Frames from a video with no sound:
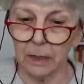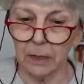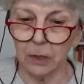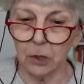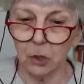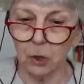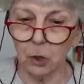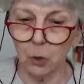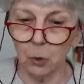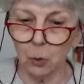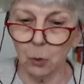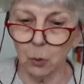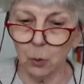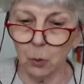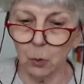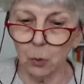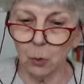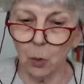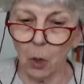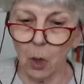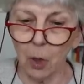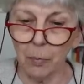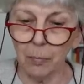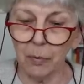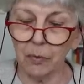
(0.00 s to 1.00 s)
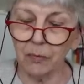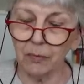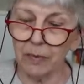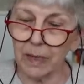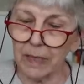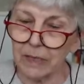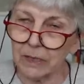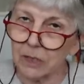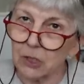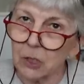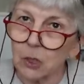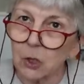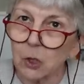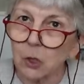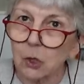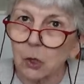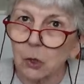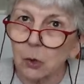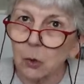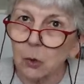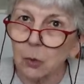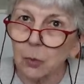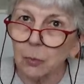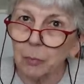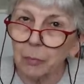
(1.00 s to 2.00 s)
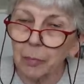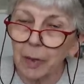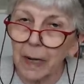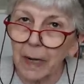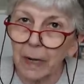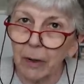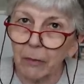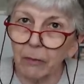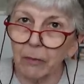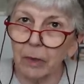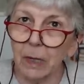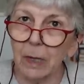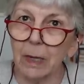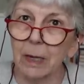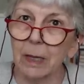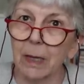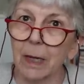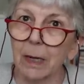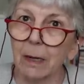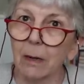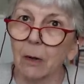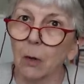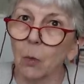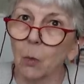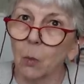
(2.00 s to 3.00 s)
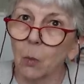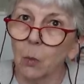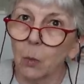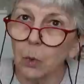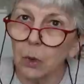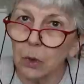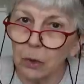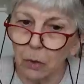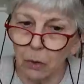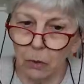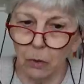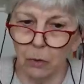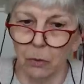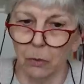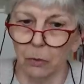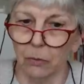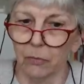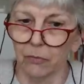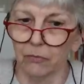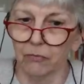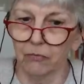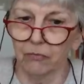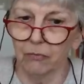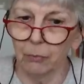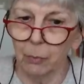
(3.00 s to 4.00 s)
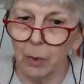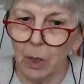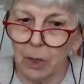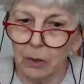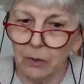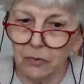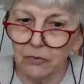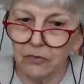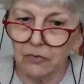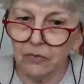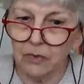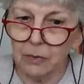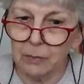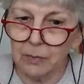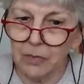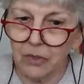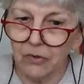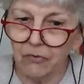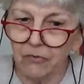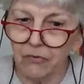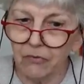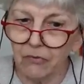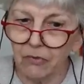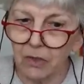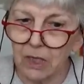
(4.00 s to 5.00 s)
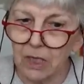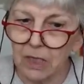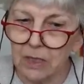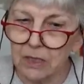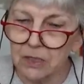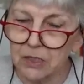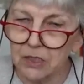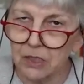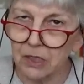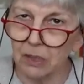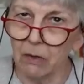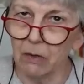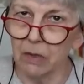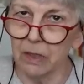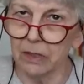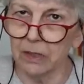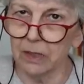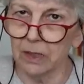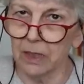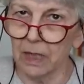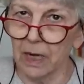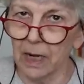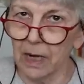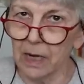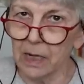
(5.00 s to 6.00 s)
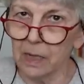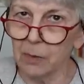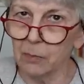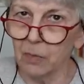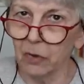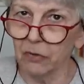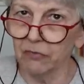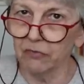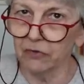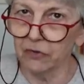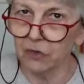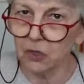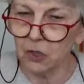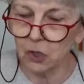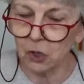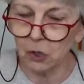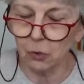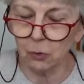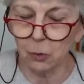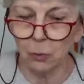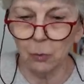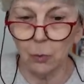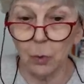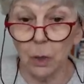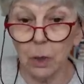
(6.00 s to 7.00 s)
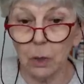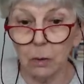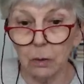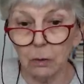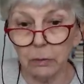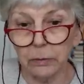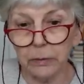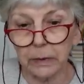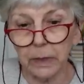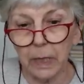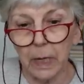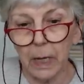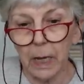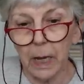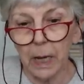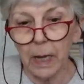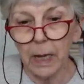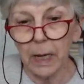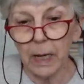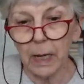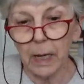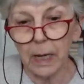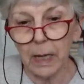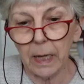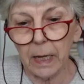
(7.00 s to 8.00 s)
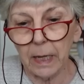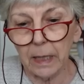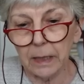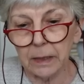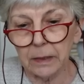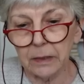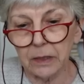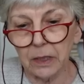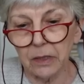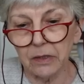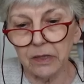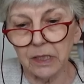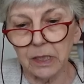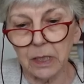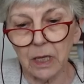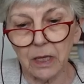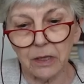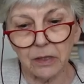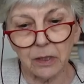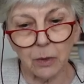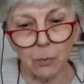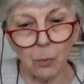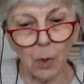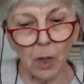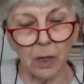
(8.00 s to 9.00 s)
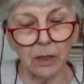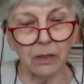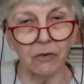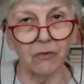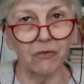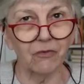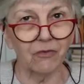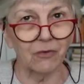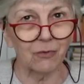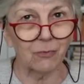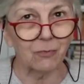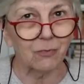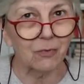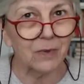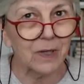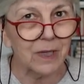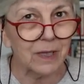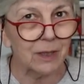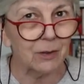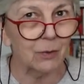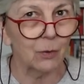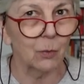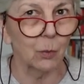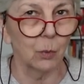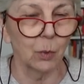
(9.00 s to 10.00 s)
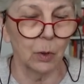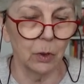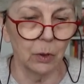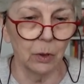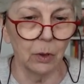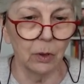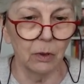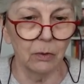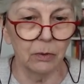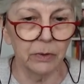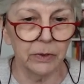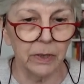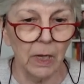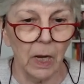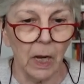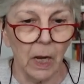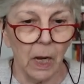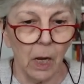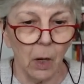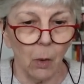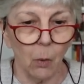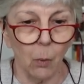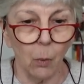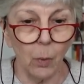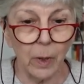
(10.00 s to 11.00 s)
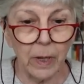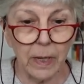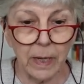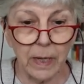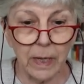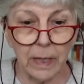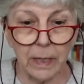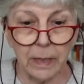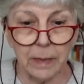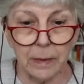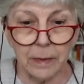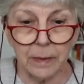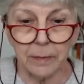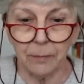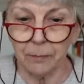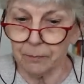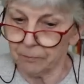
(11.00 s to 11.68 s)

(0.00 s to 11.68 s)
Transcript: you operate in two parallel worlds. One of them is inside the game, a virtual world, and the other one is the real world where